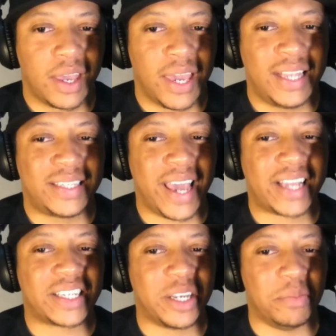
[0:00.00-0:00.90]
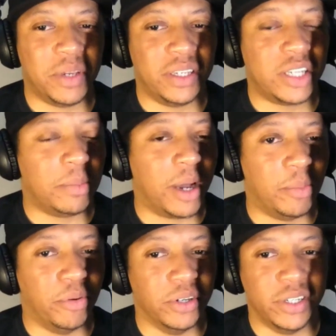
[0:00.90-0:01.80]
He texted me, to my
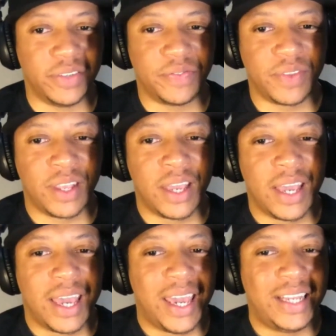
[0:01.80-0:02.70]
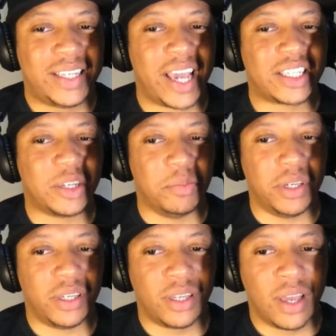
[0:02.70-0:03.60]
brother. He texted
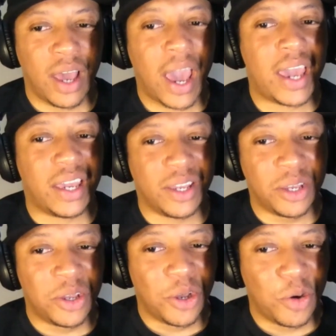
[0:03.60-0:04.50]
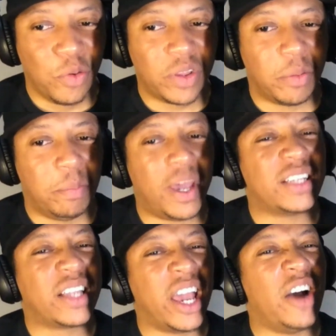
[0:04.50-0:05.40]
me, hey, we're the
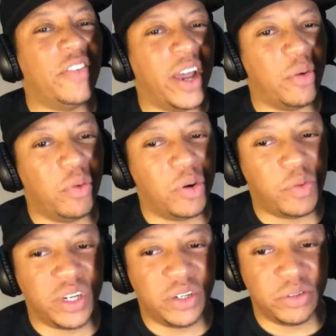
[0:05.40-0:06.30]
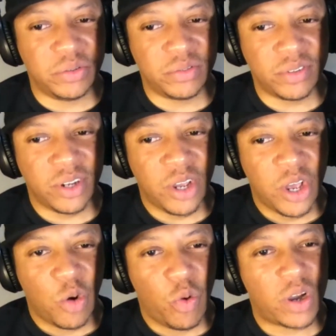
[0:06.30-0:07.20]
best ever at what we do.
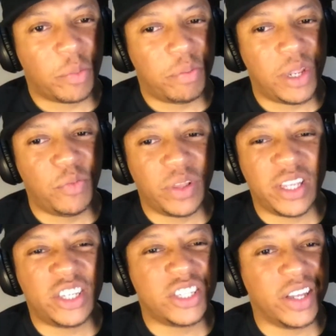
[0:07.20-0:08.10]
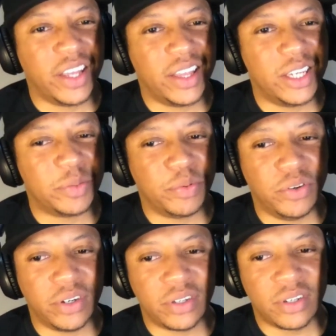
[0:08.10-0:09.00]
We're competing with each other at this
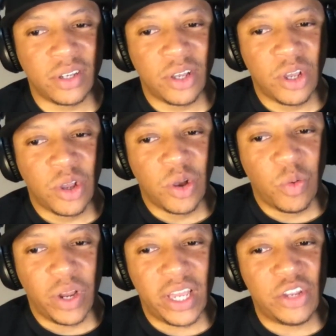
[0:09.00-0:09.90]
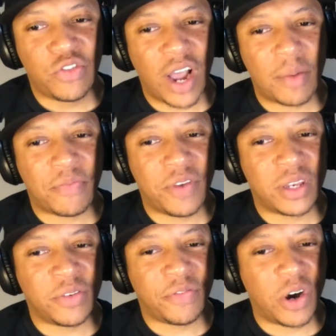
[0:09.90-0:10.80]
point. When he dropped
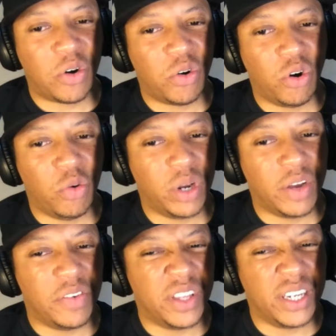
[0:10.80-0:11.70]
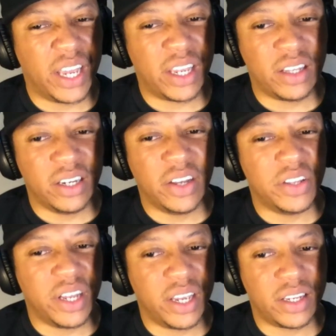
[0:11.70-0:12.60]
54 or whatever the other
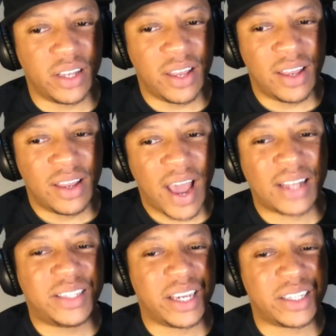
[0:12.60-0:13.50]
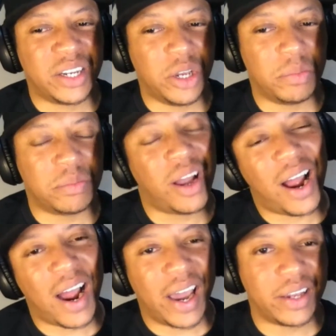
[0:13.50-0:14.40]
day, I texted him,
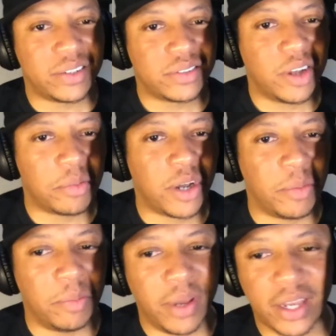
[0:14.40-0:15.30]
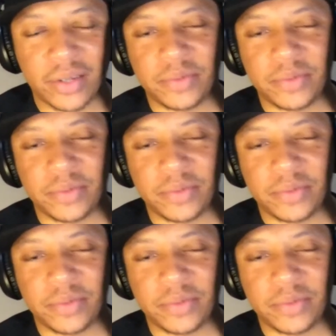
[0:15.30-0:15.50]
all right, I'm coming back.